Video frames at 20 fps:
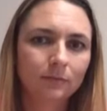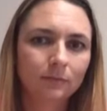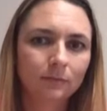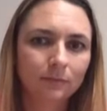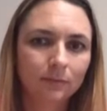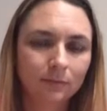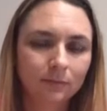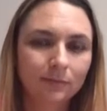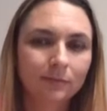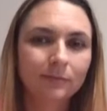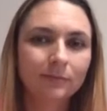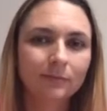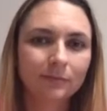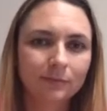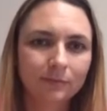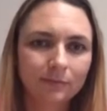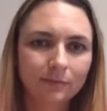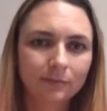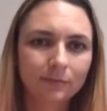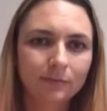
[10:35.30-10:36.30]

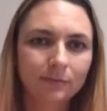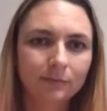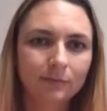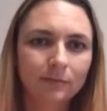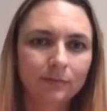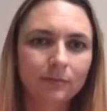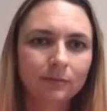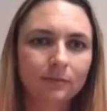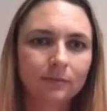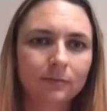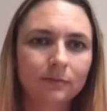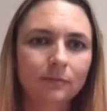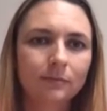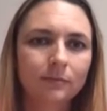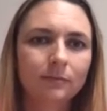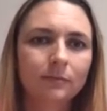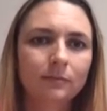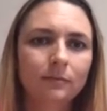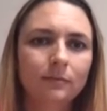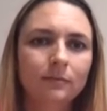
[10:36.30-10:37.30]

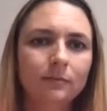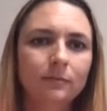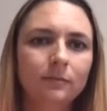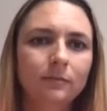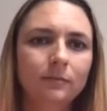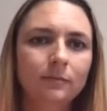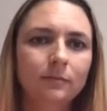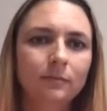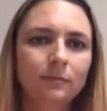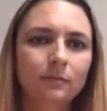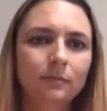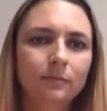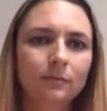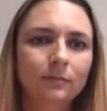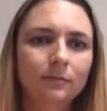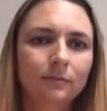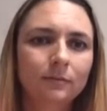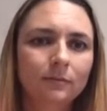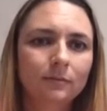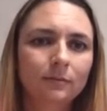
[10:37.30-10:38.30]

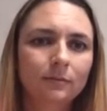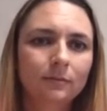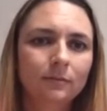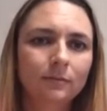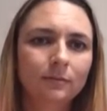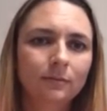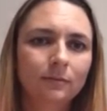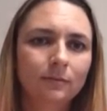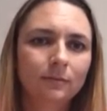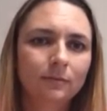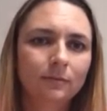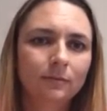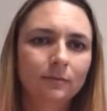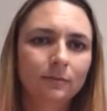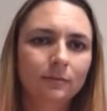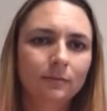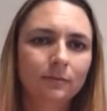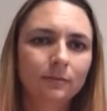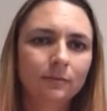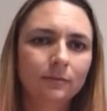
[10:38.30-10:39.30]

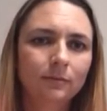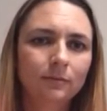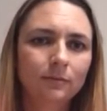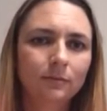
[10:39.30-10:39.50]
(silent)